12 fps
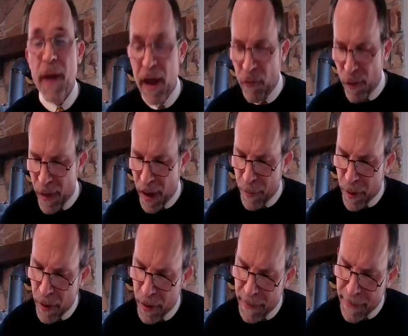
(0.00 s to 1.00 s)
And
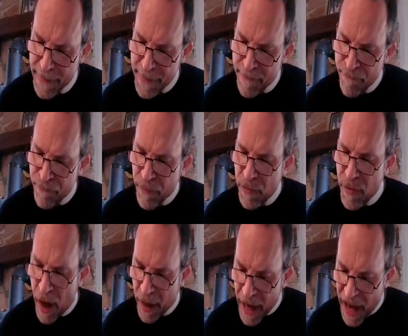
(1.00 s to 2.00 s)
remember,
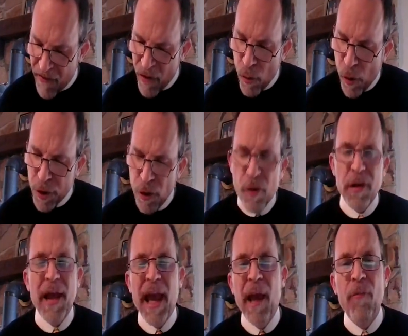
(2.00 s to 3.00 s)
not everyone who
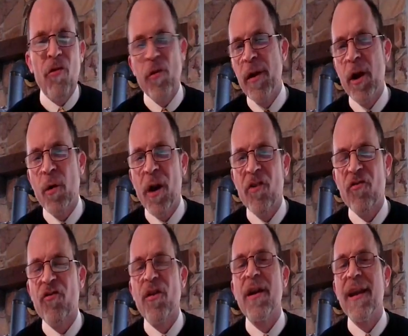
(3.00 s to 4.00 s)
claims to be a
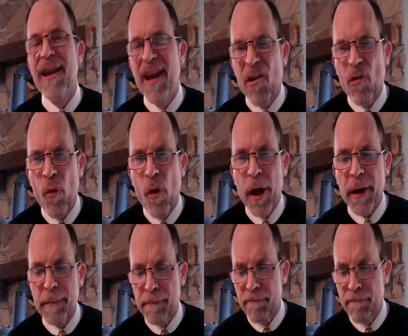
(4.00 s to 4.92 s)
Christian is one.